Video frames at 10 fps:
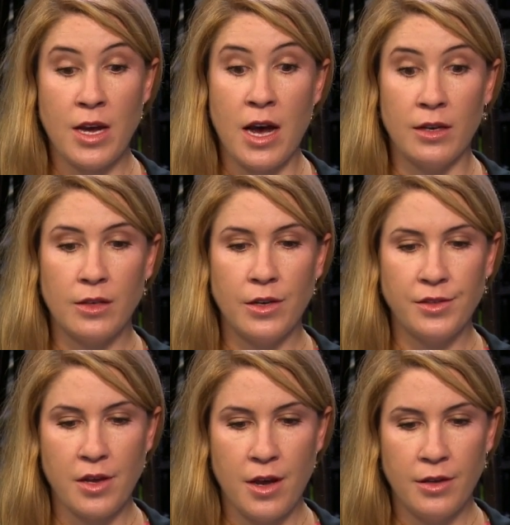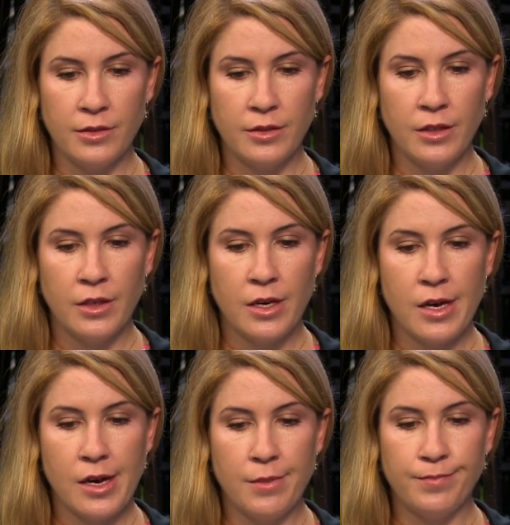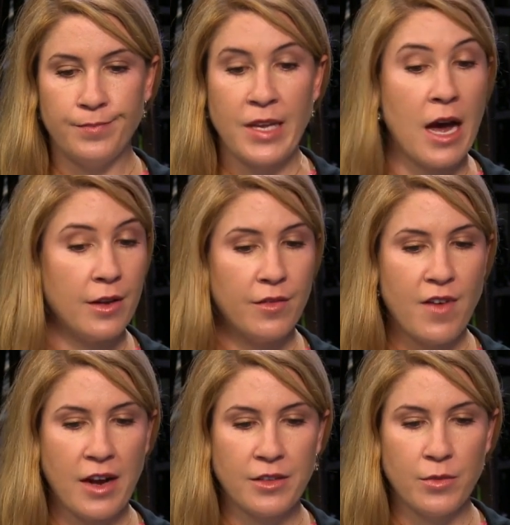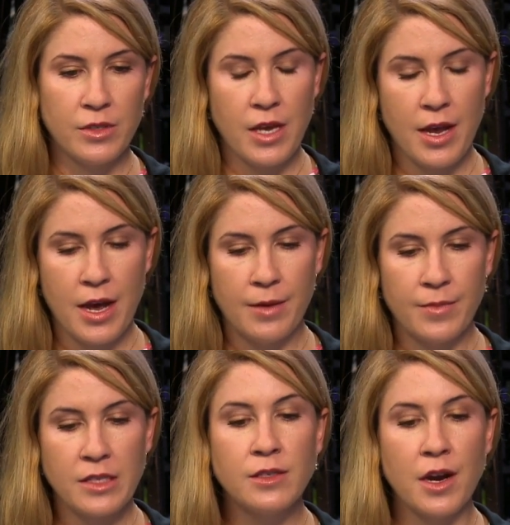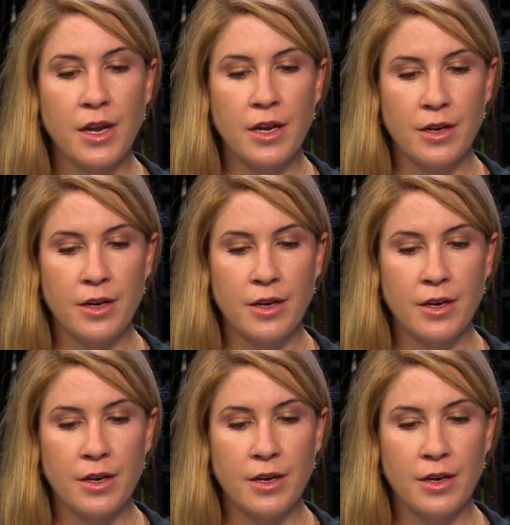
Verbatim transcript: yeah, I'll say. Yeah. Um, yeah. In fact, there was a um, a study